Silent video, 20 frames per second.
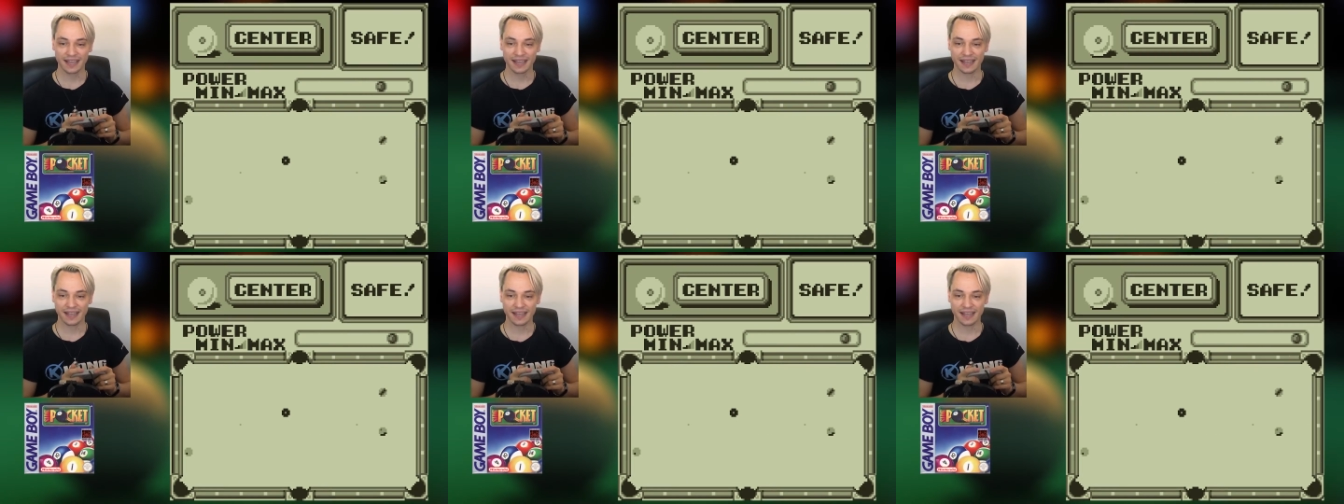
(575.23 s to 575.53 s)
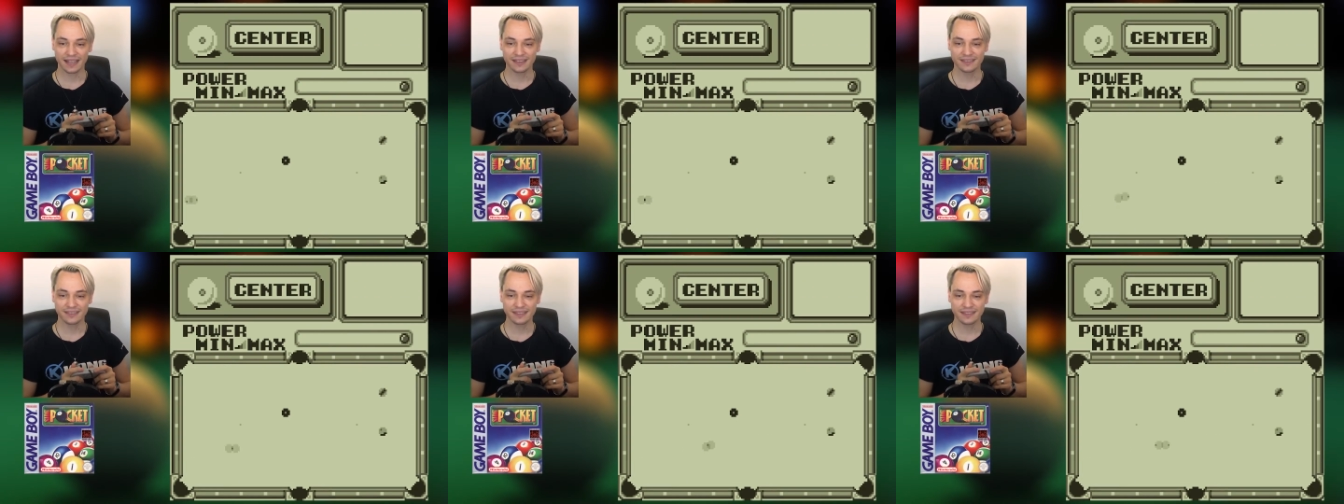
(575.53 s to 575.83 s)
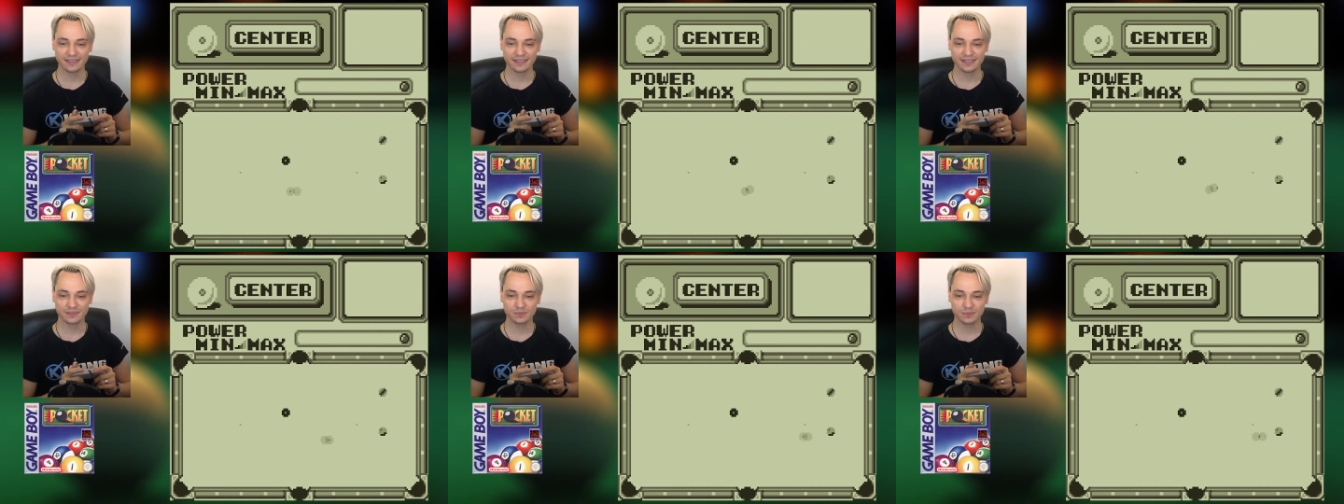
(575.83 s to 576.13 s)
I
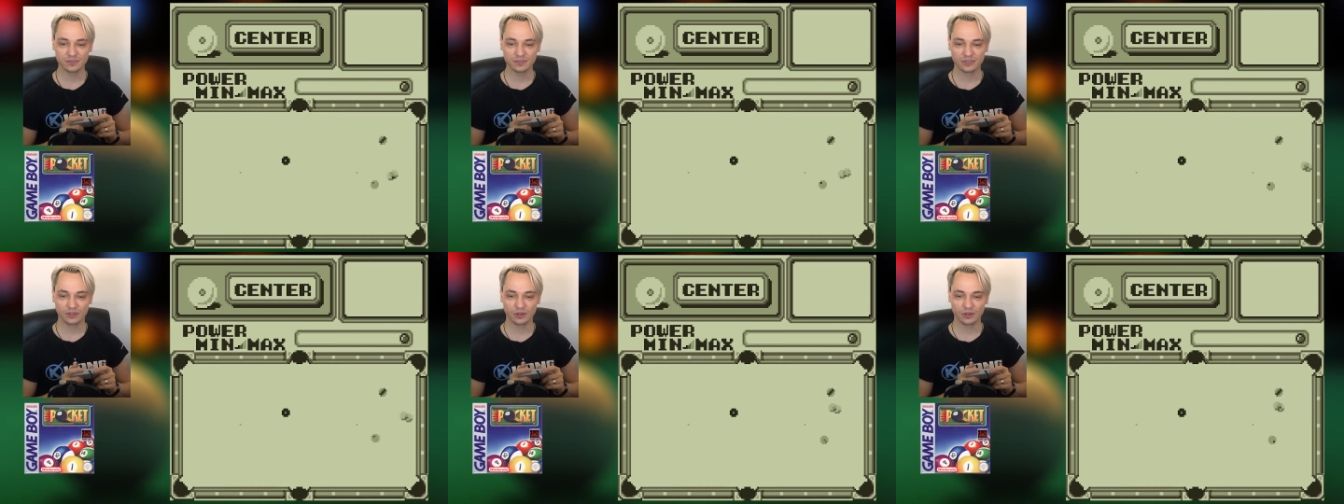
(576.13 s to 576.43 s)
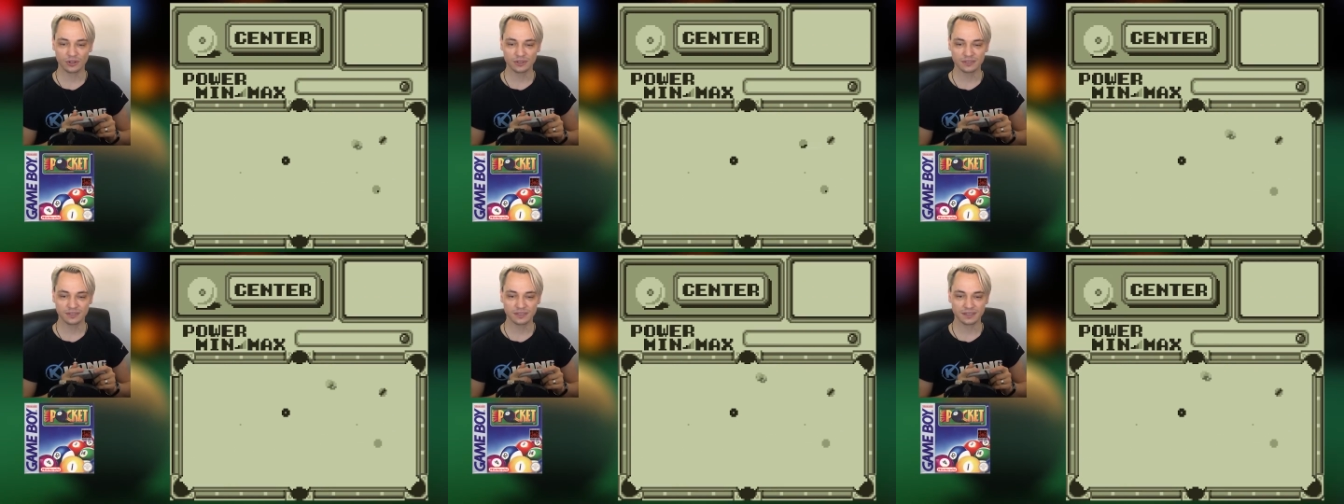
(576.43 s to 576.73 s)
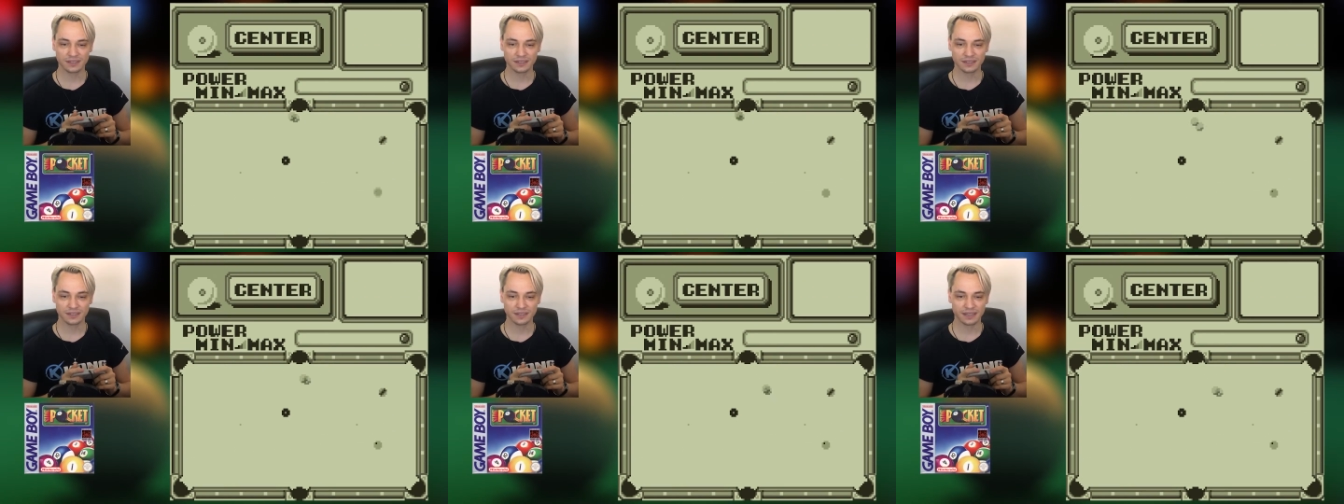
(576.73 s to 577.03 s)
think this was called,
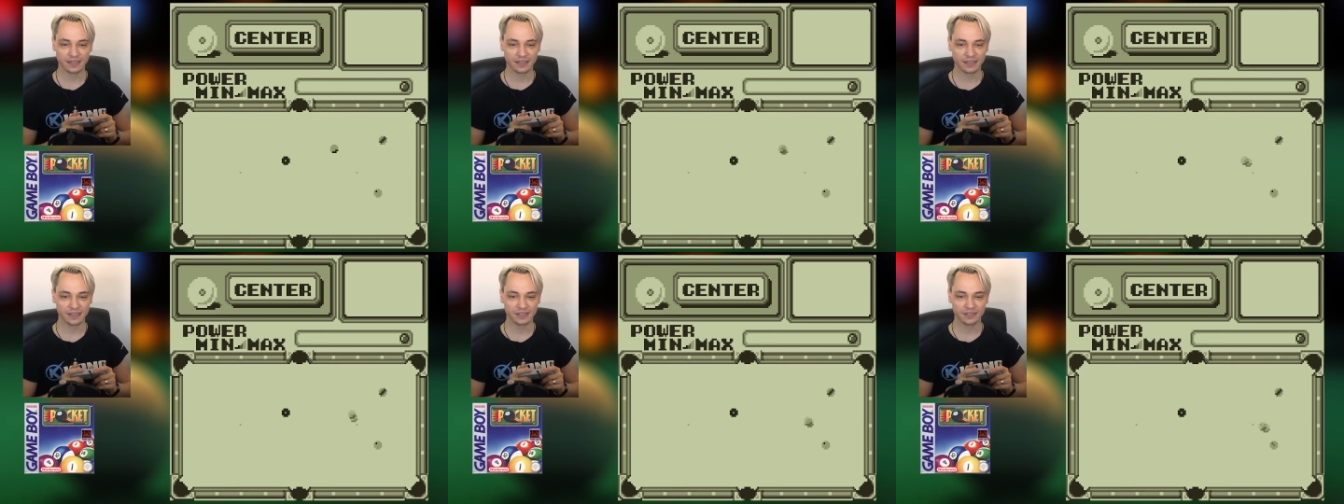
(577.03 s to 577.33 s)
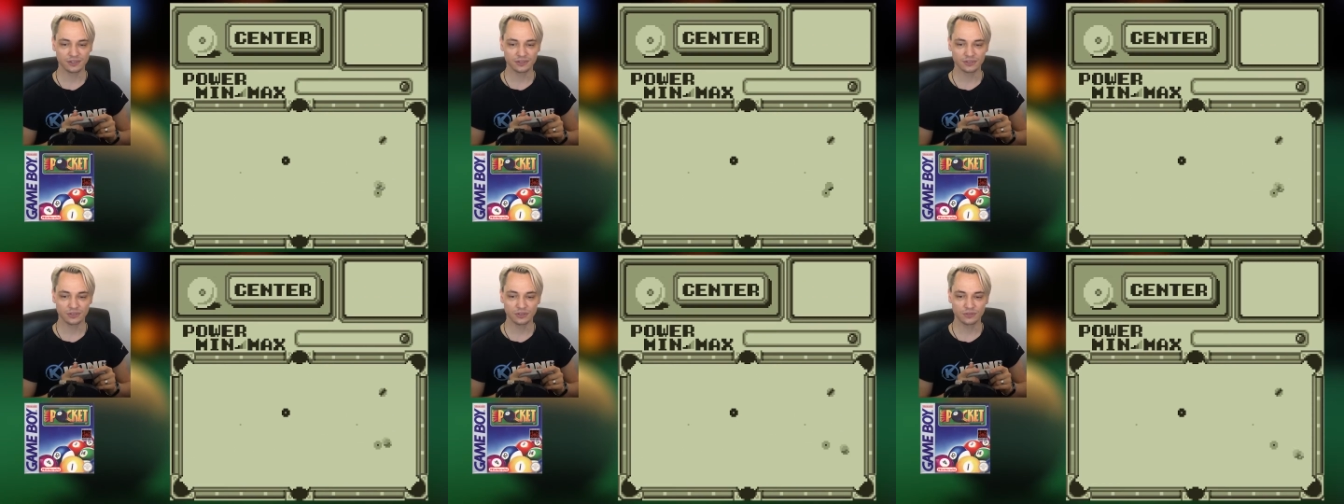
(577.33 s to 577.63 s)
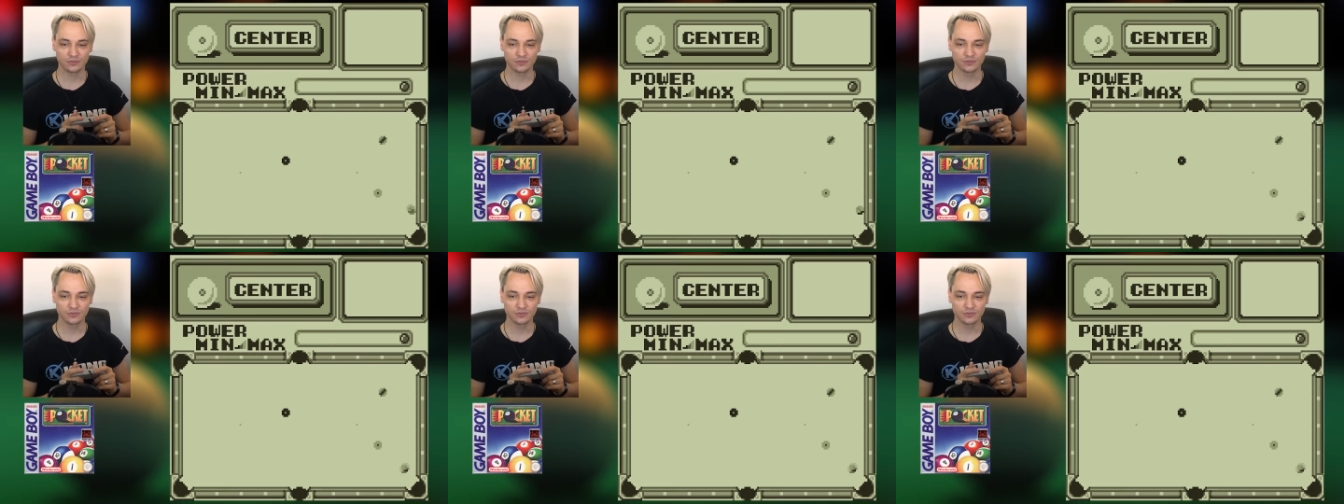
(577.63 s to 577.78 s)
I don't know,